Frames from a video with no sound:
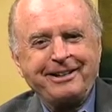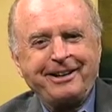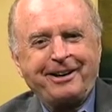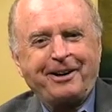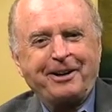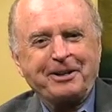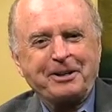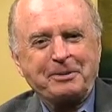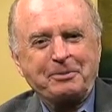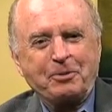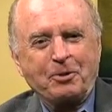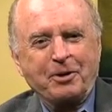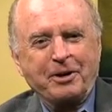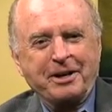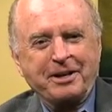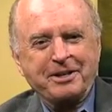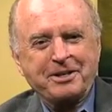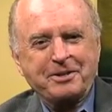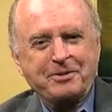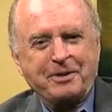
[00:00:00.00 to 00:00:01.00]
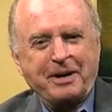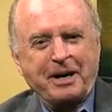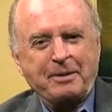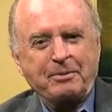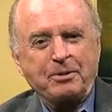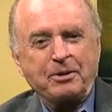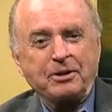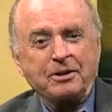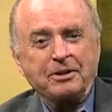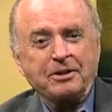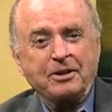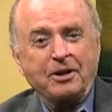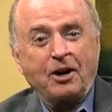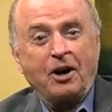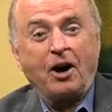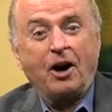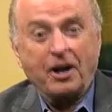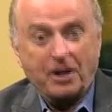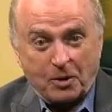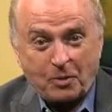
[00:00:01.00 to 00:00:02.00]
on the Morning Scramble
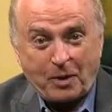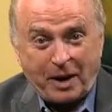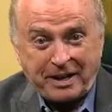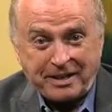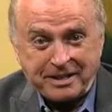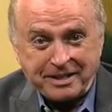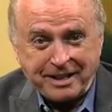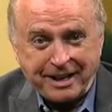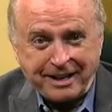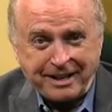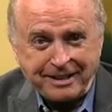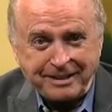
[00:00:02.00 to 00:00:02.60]
on a Wednesday.